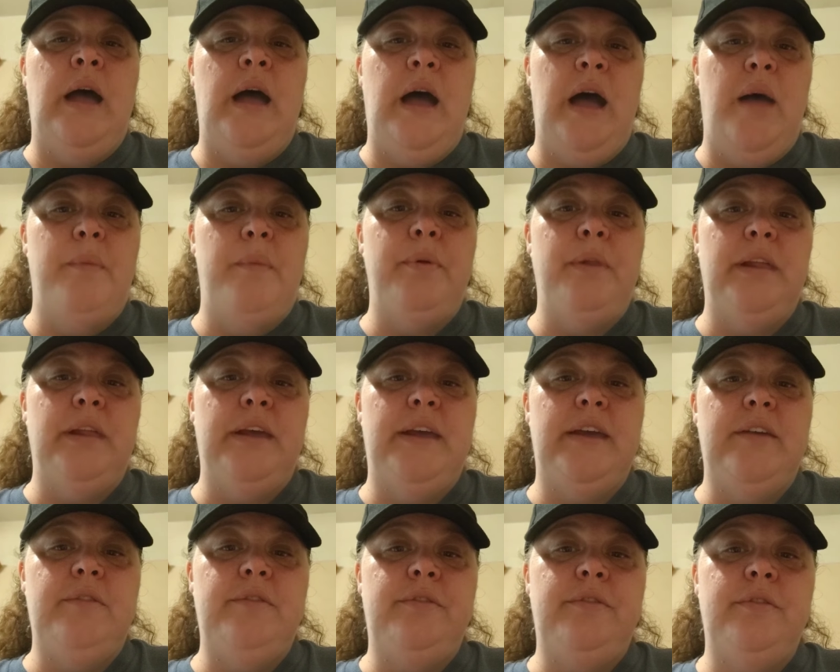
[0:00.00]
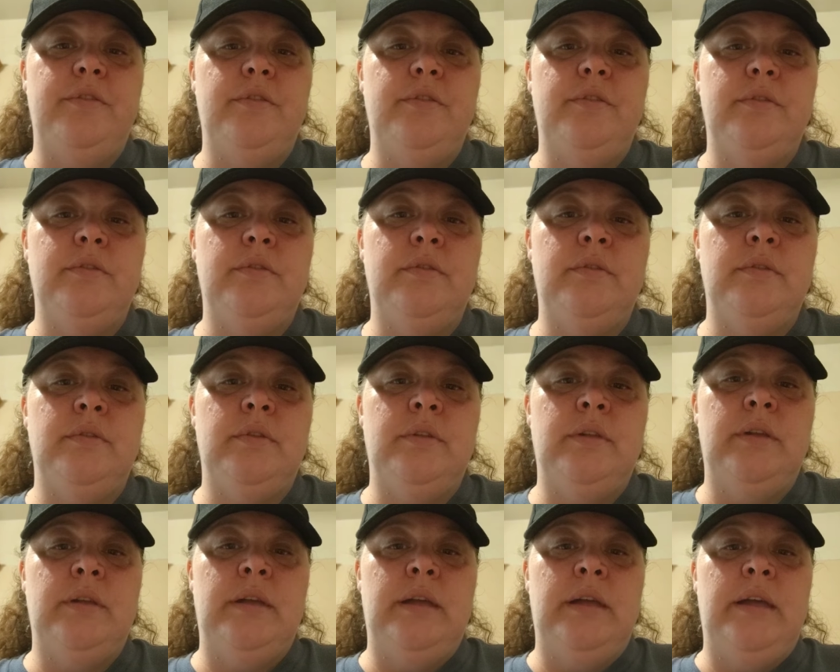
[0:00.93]
I believe
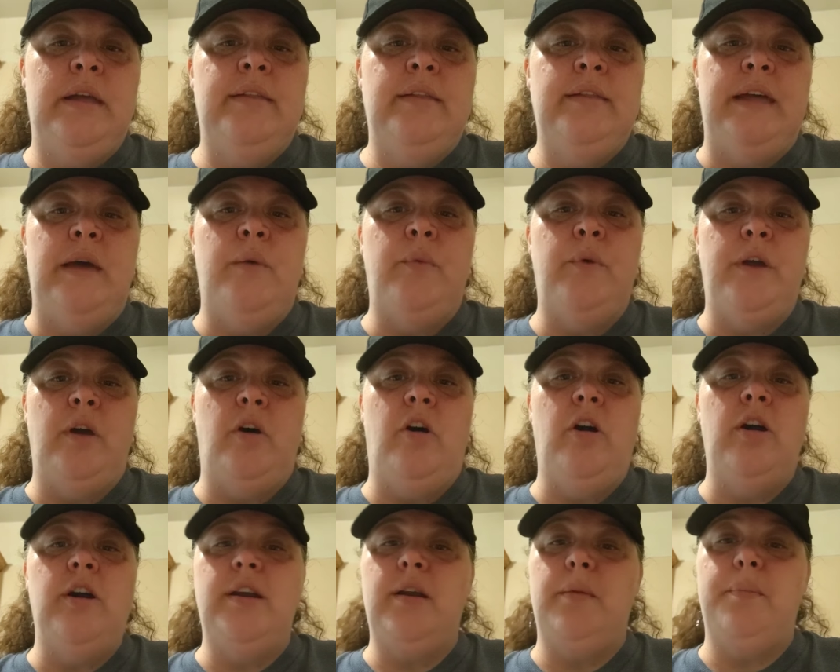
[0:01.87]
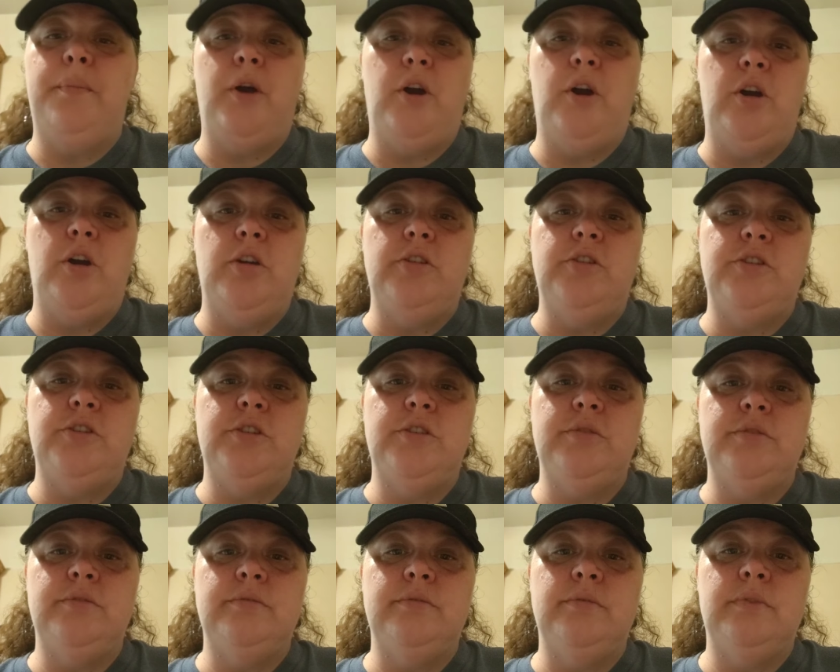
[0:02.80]
that we are in a purge,
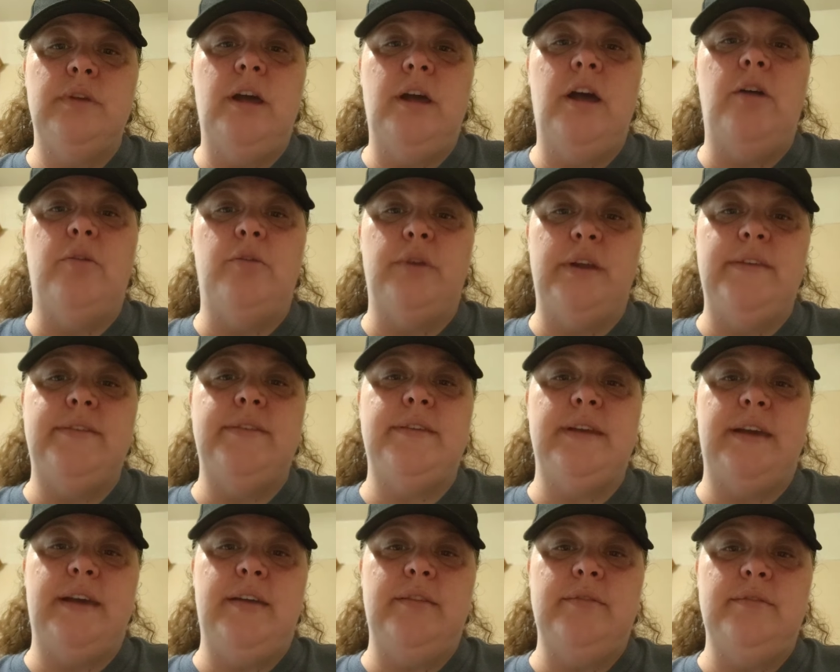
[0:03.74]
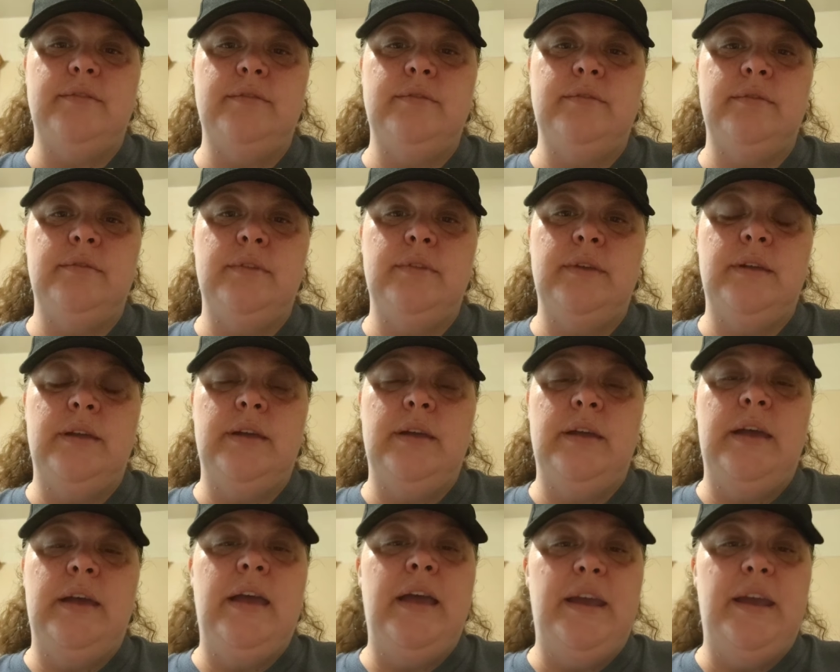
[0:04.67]
a reset.
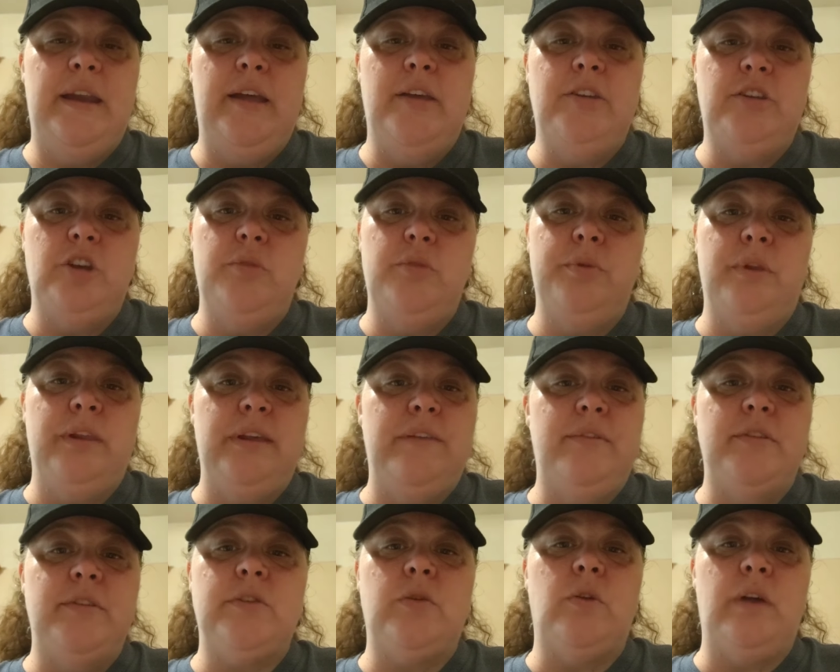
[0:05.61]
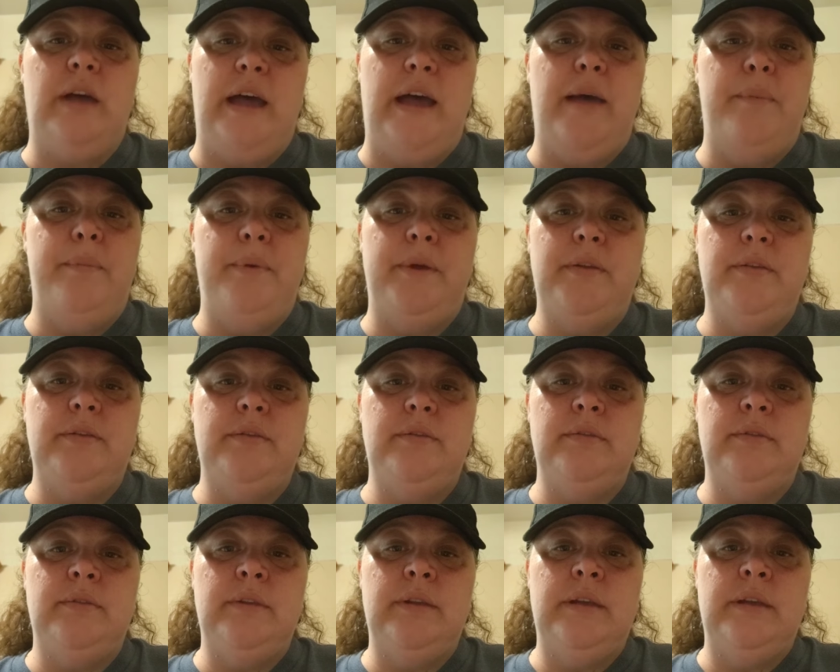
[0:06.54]
And I do believe it's going to happen.
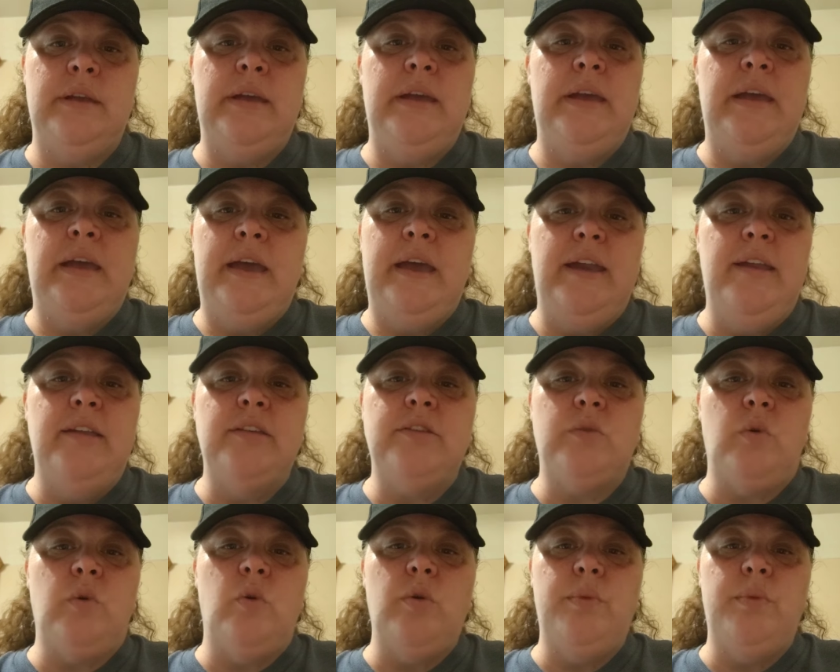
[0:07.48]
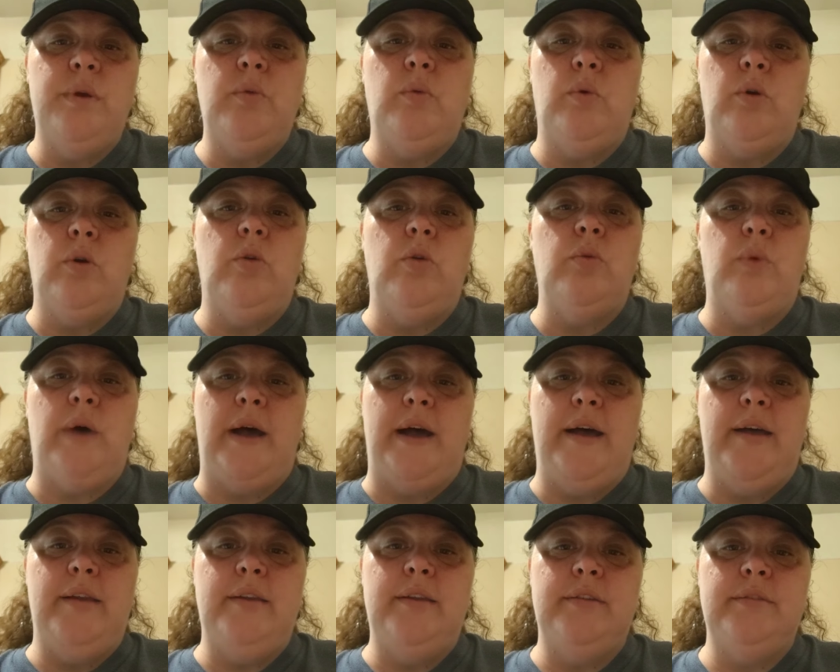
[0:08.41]
And it's going to be
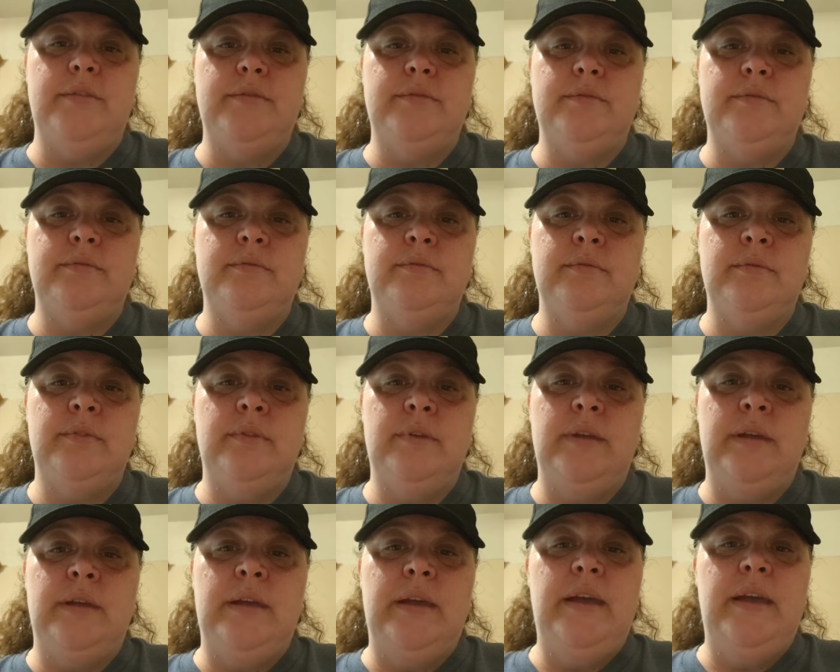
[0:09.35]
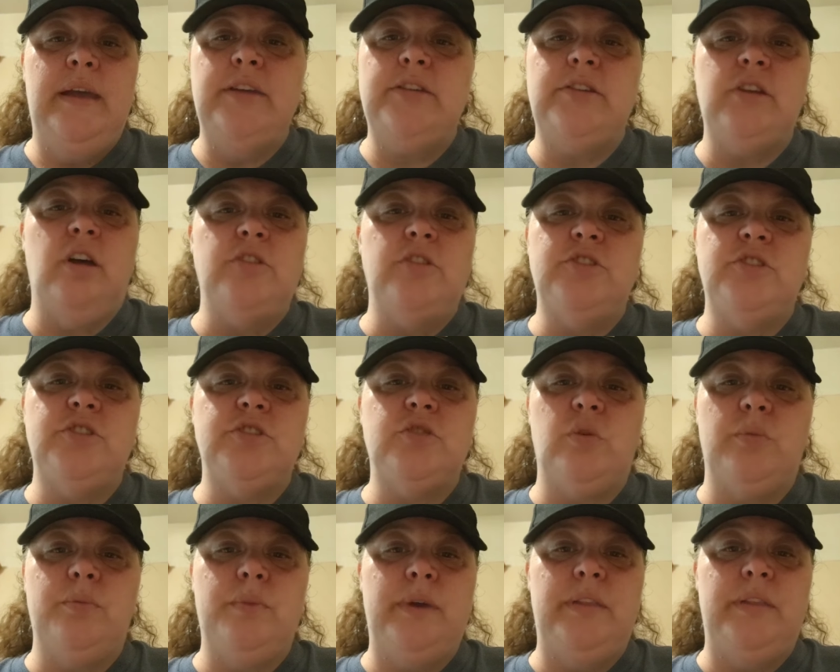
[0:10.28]
worldwide. It's not just
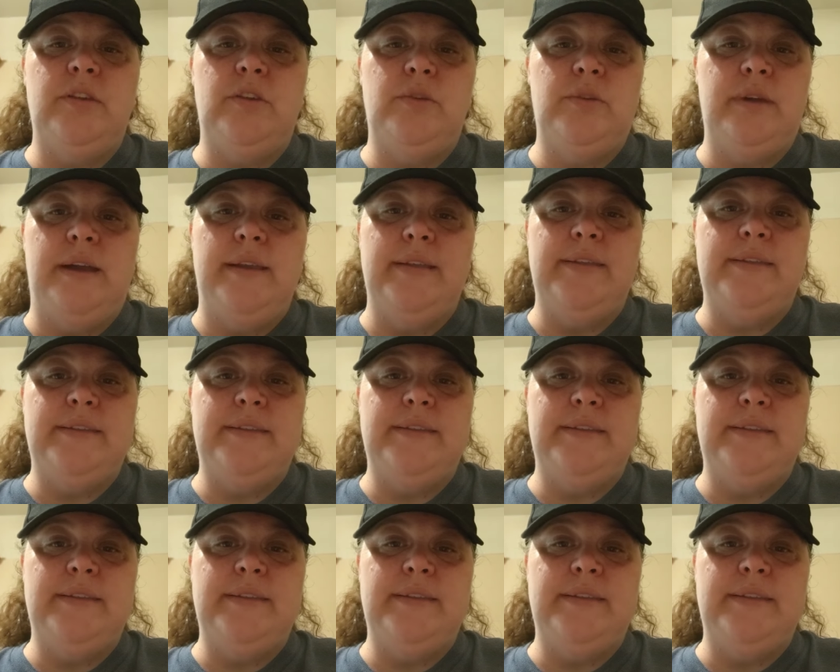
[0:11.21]
going to be the United